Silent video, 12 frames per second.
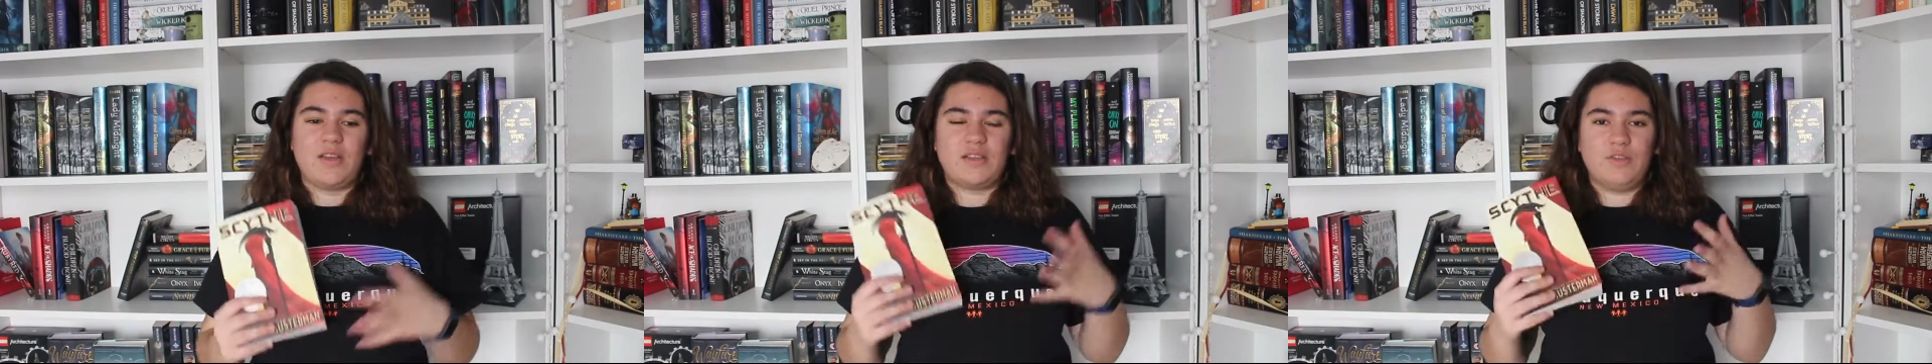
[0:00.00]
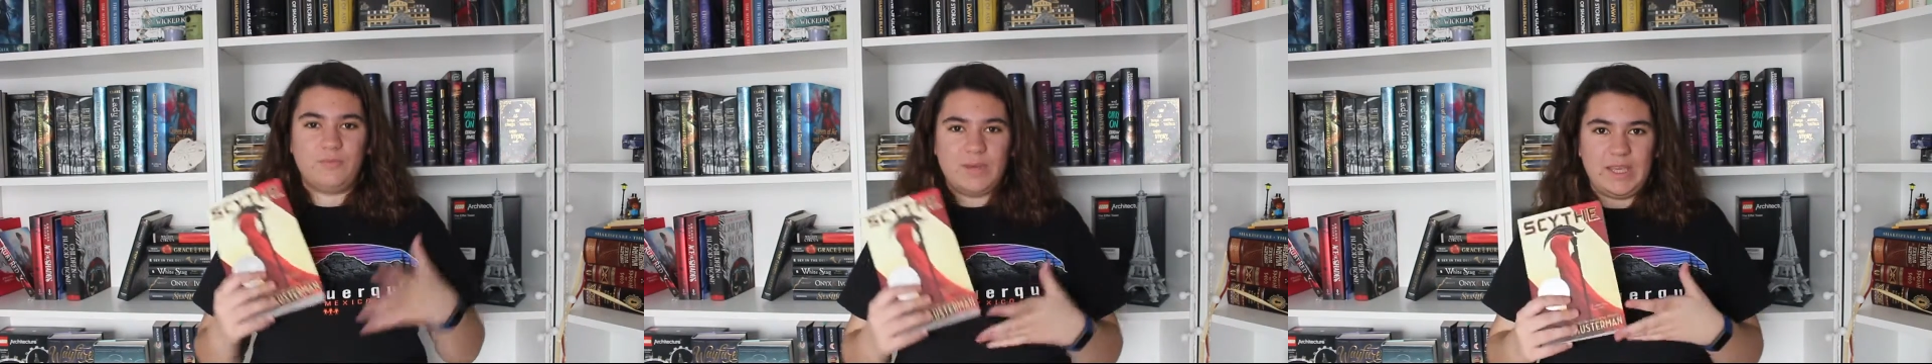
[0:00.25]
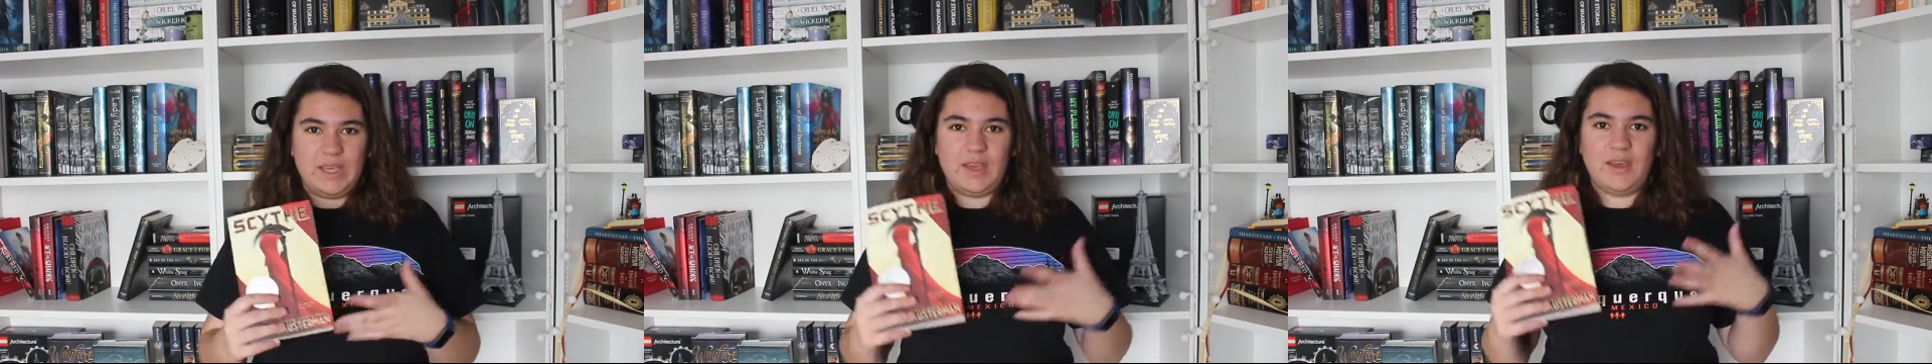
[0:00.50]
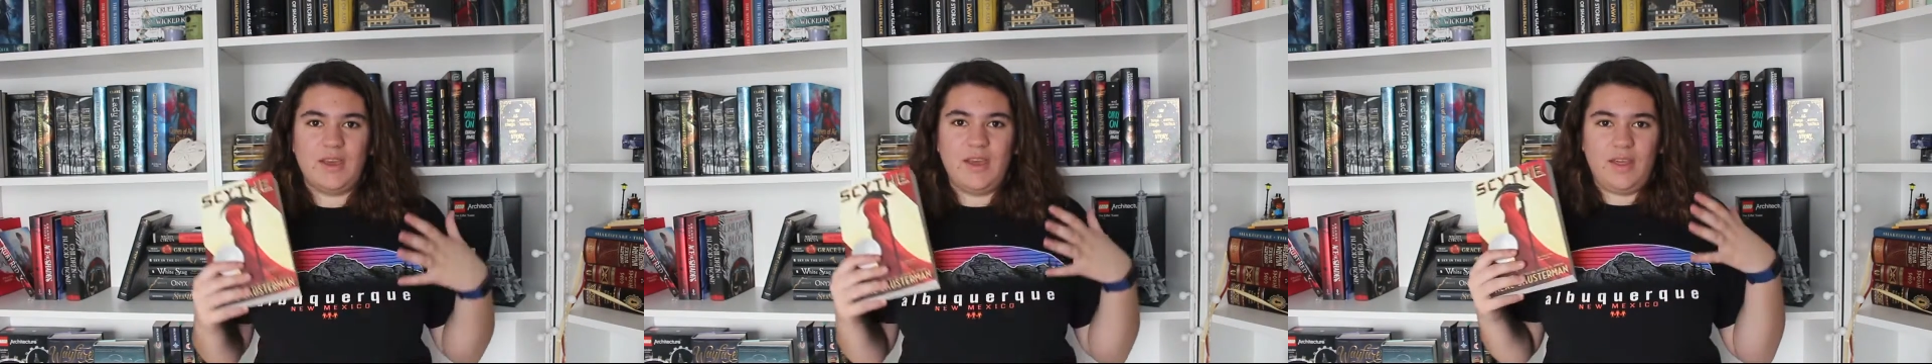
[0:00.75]
to
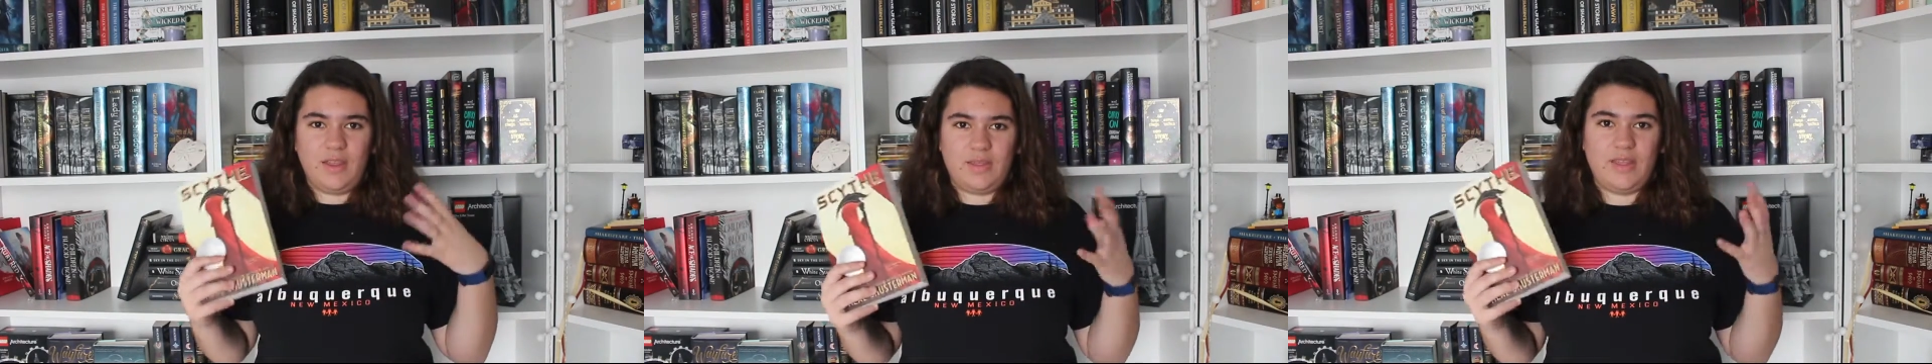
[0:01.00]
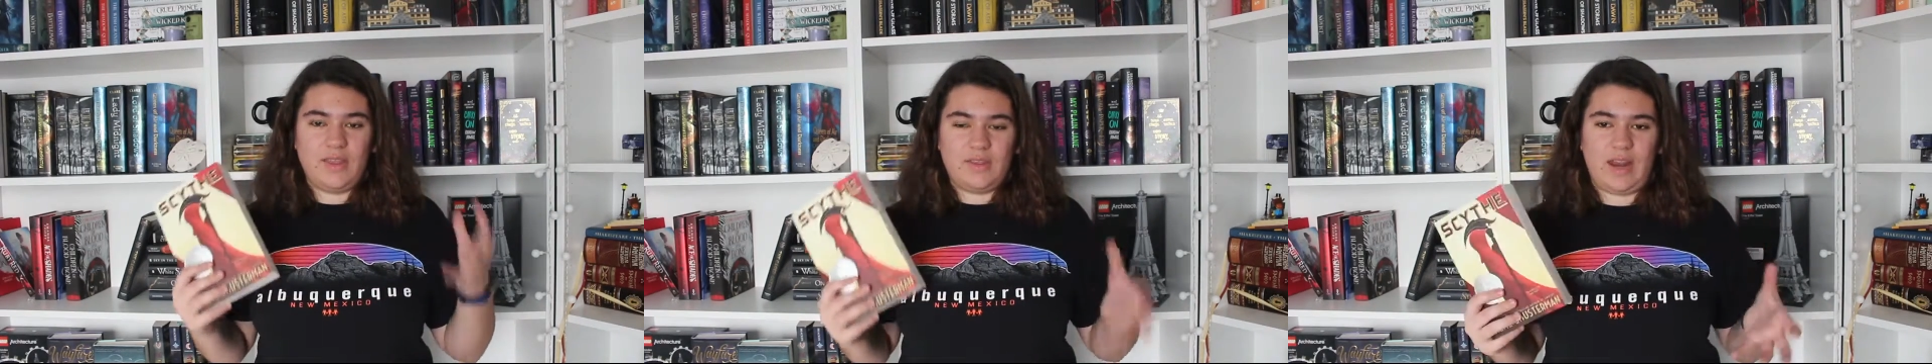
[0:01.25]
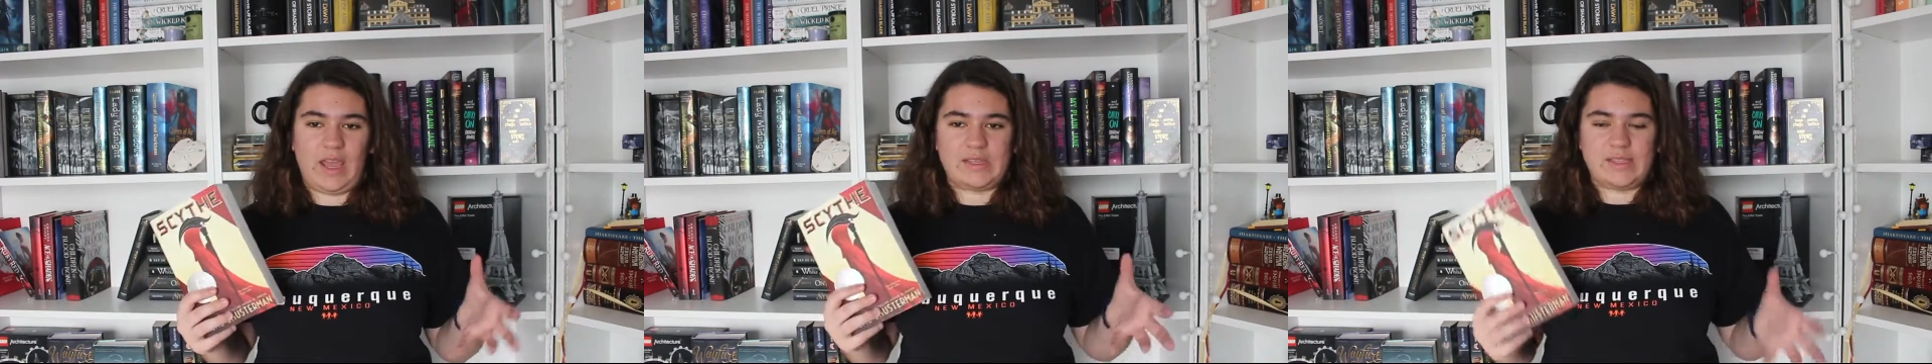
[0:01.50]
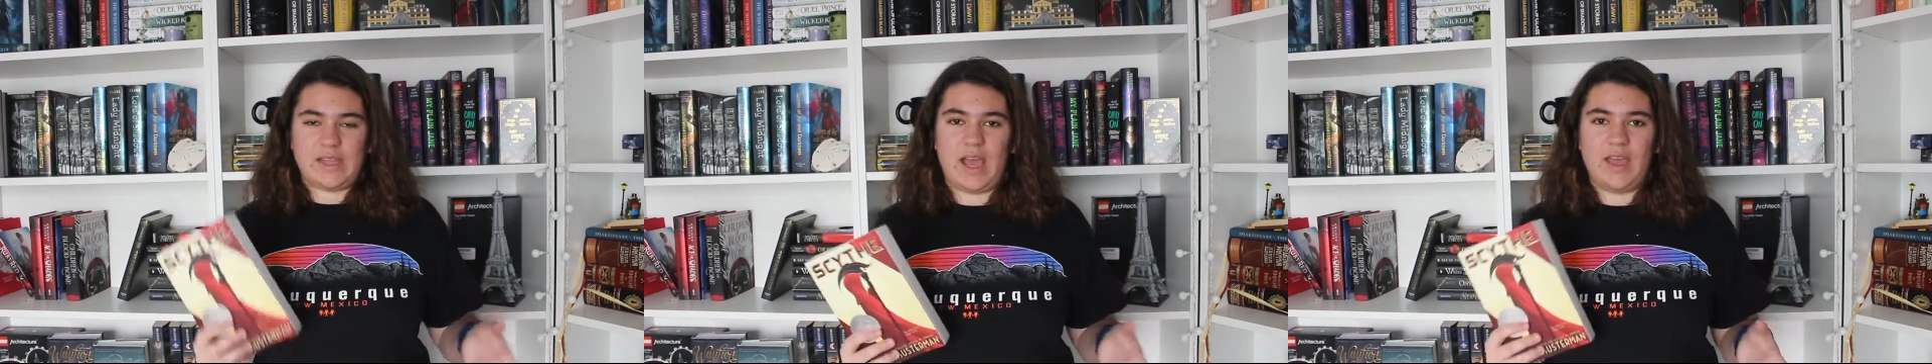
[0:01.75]
be the
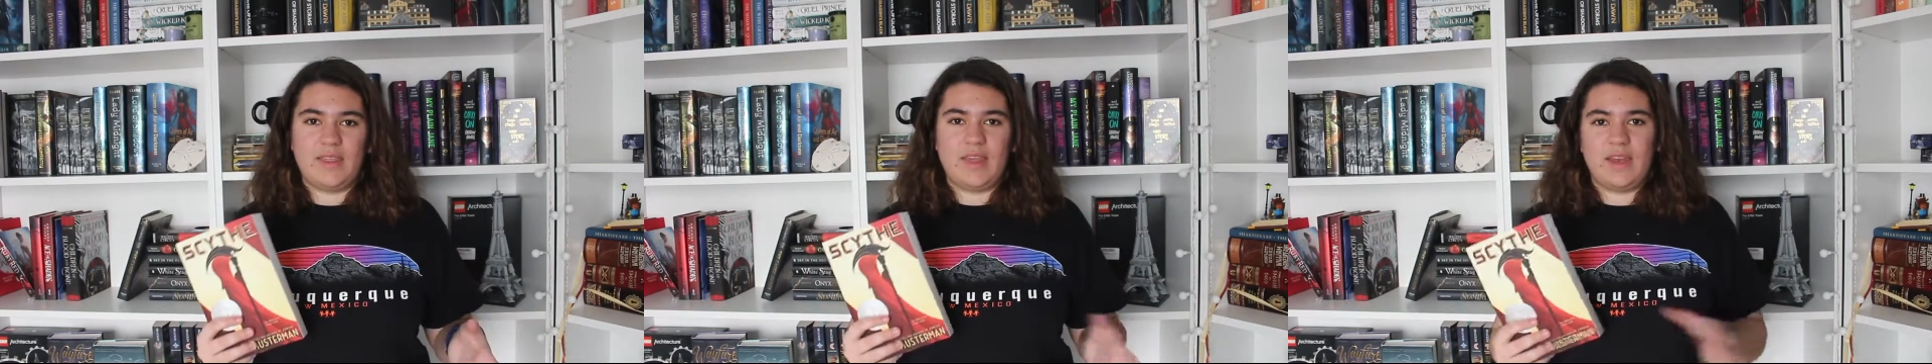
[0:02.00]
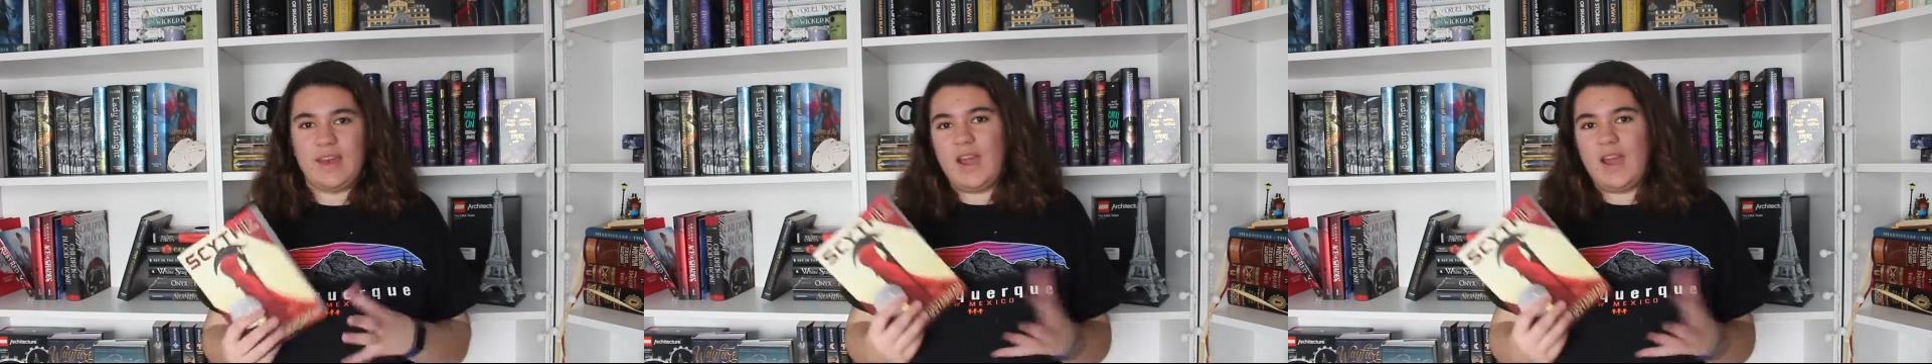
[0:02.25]
next scythe, and